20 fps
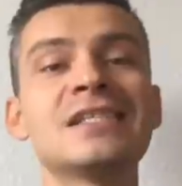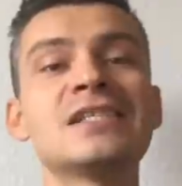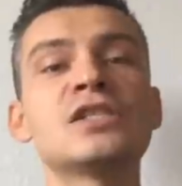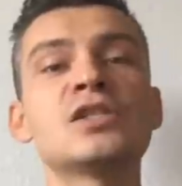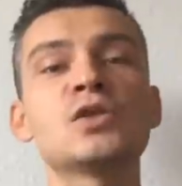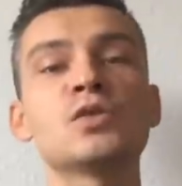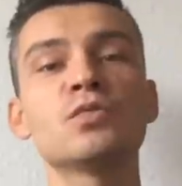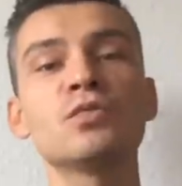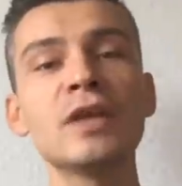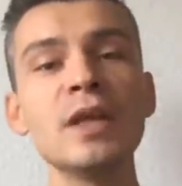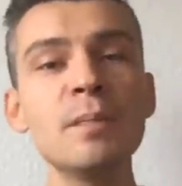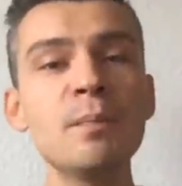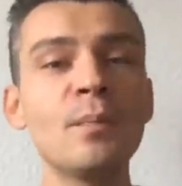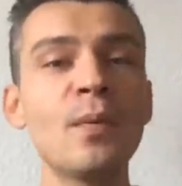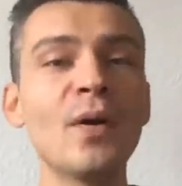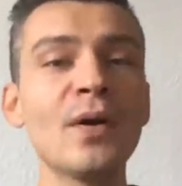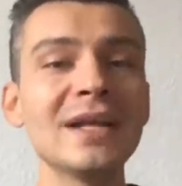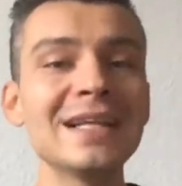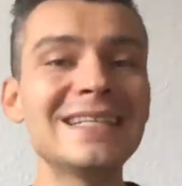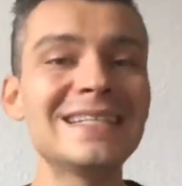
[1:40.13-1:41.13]

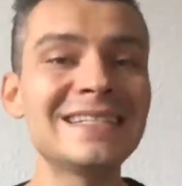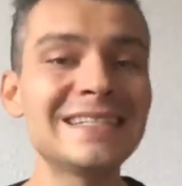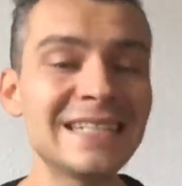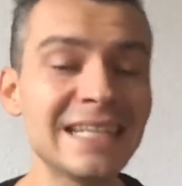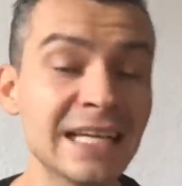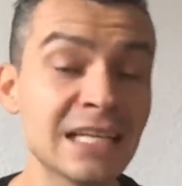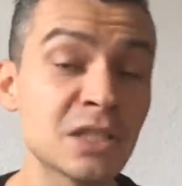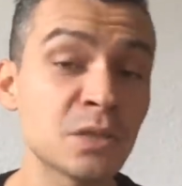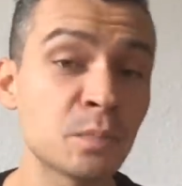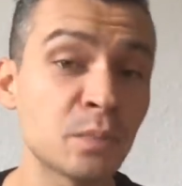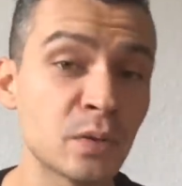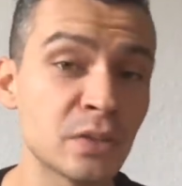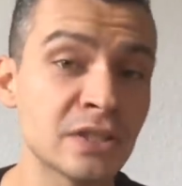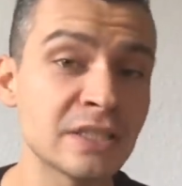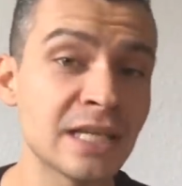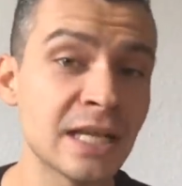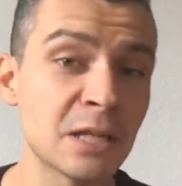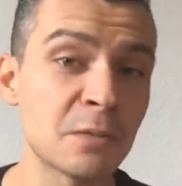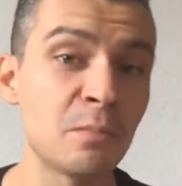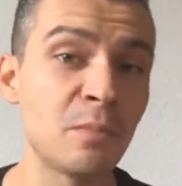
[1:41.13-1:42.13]

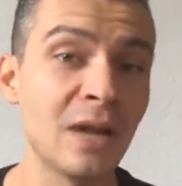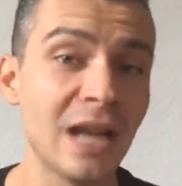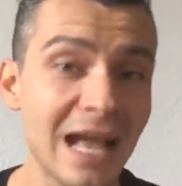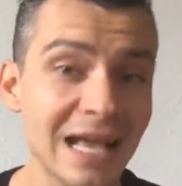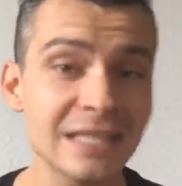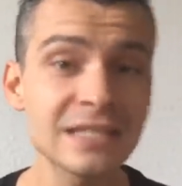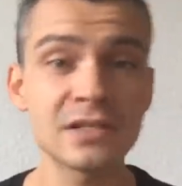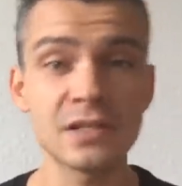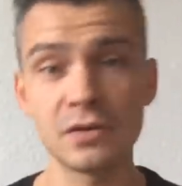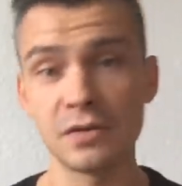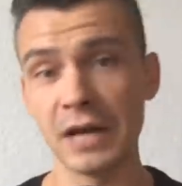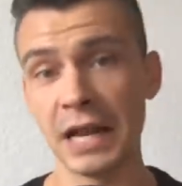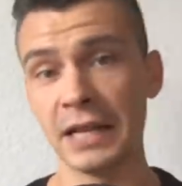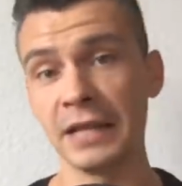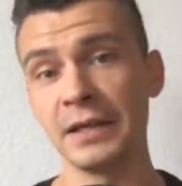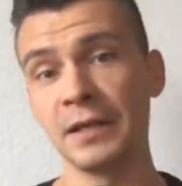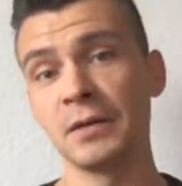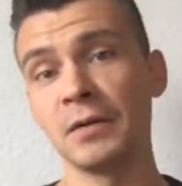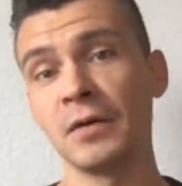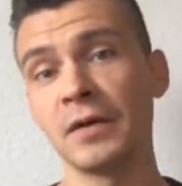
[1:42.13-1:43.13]
3.6% plus already,
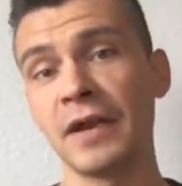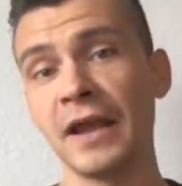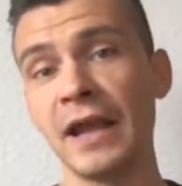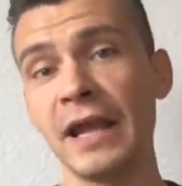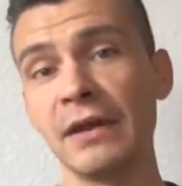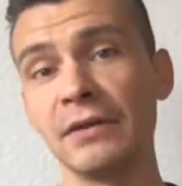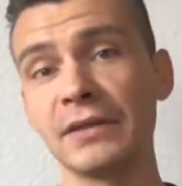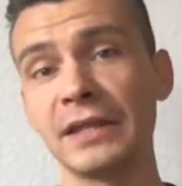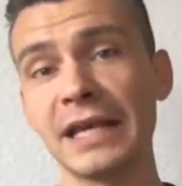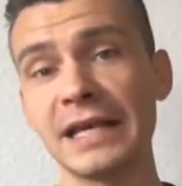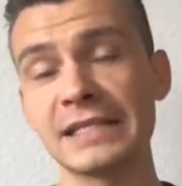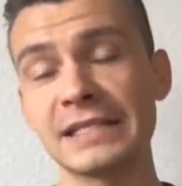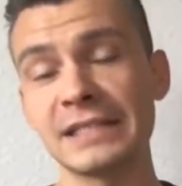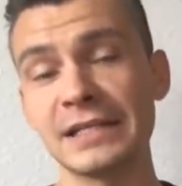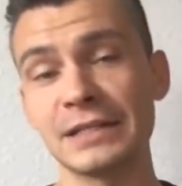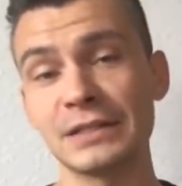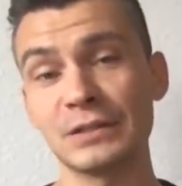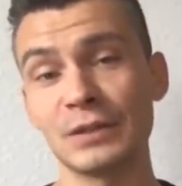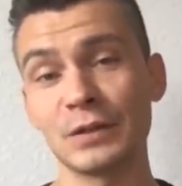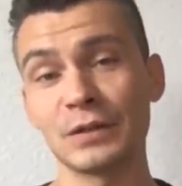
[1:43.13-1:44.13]
okay, on
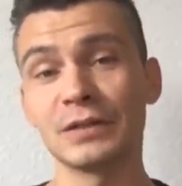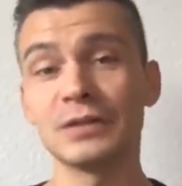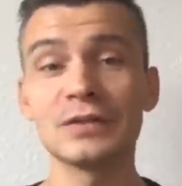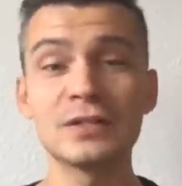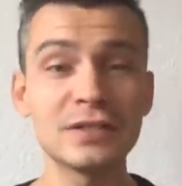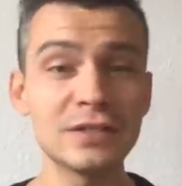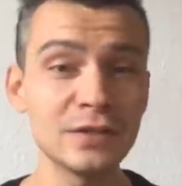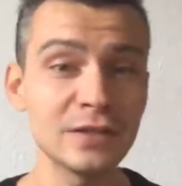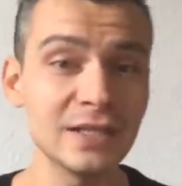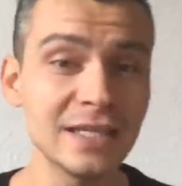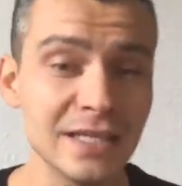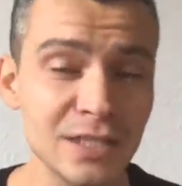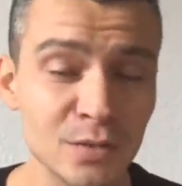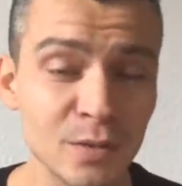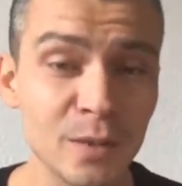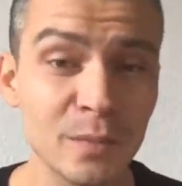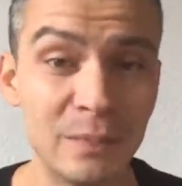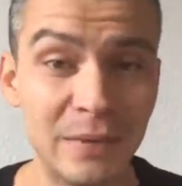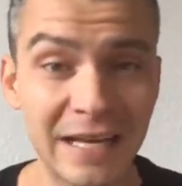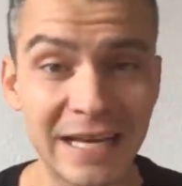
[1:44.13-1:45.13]
Tesla stock. So this
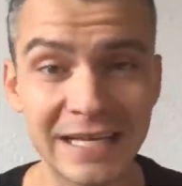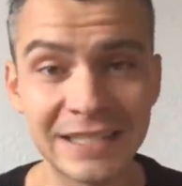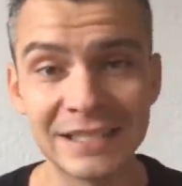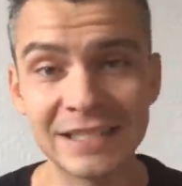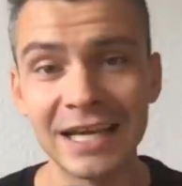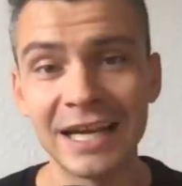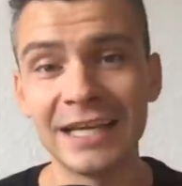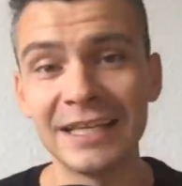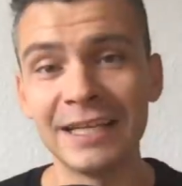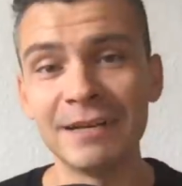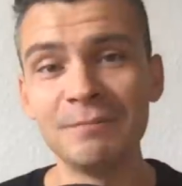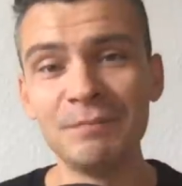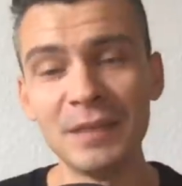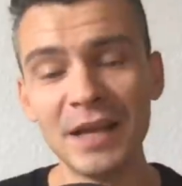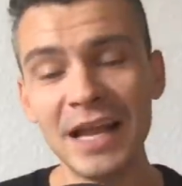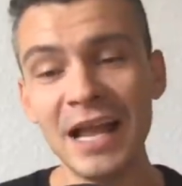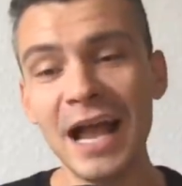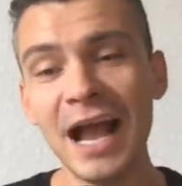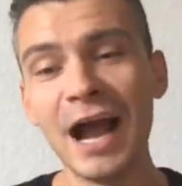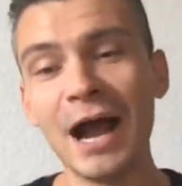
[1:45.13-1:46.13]
will be exciting,
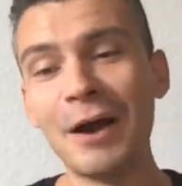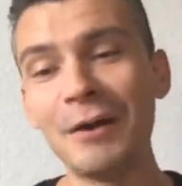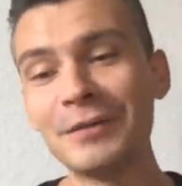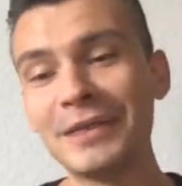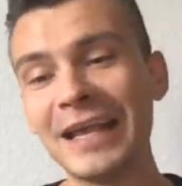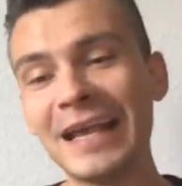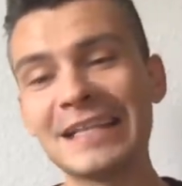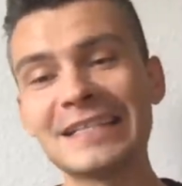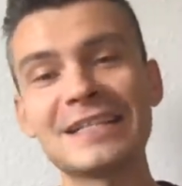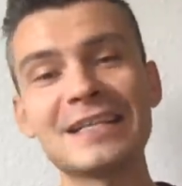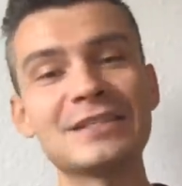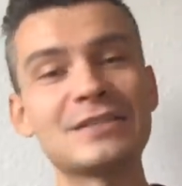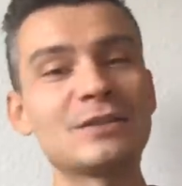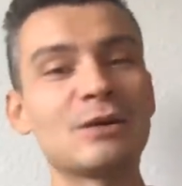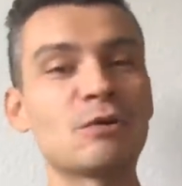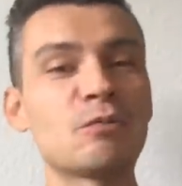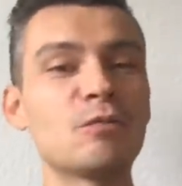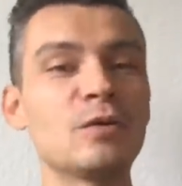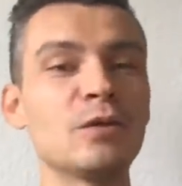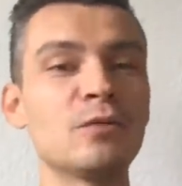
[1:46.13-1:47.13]
how Tesla
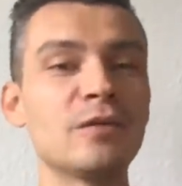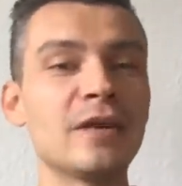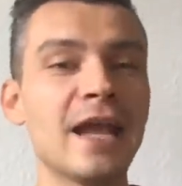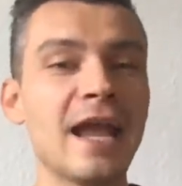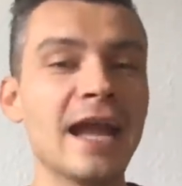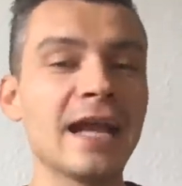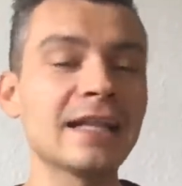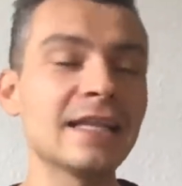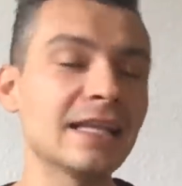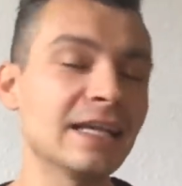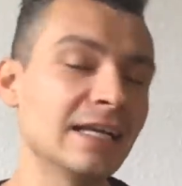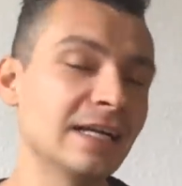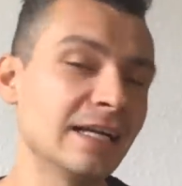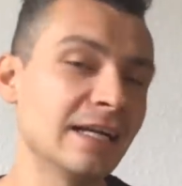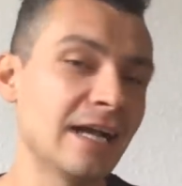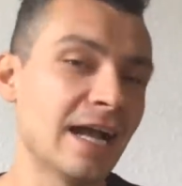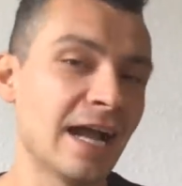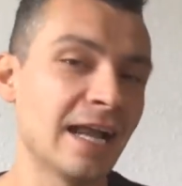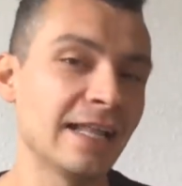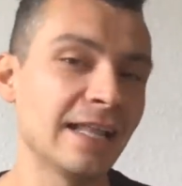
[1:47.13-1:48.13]
stock will react.
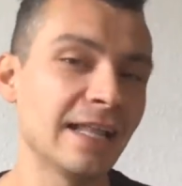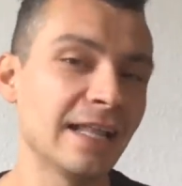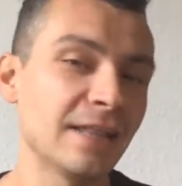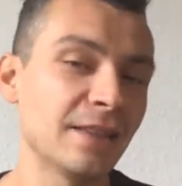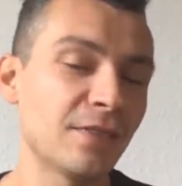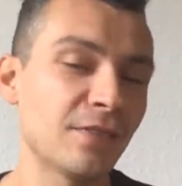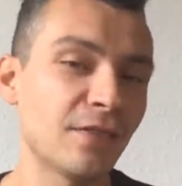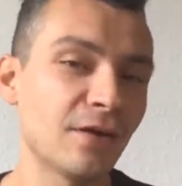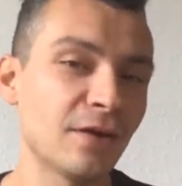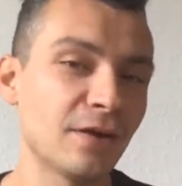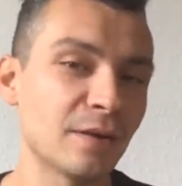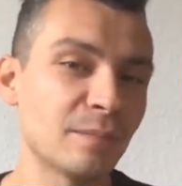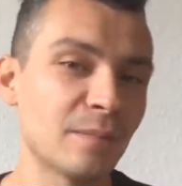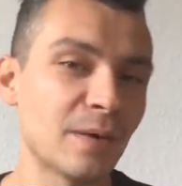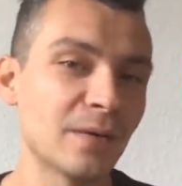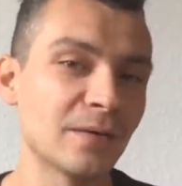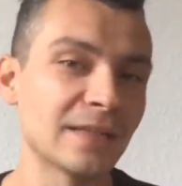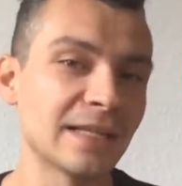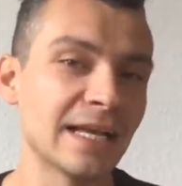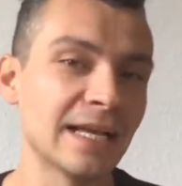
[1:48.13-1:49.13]
I didn't thought
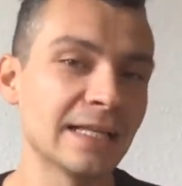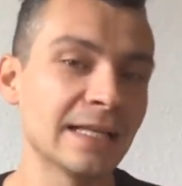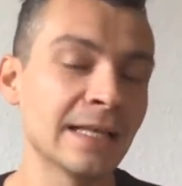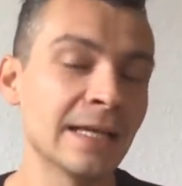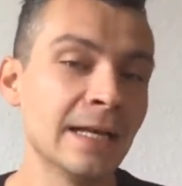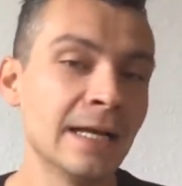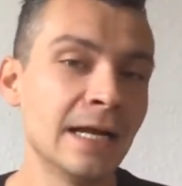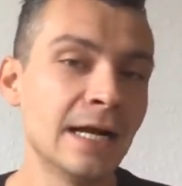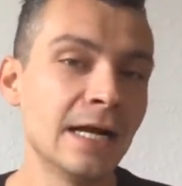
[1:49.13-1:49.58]
about that.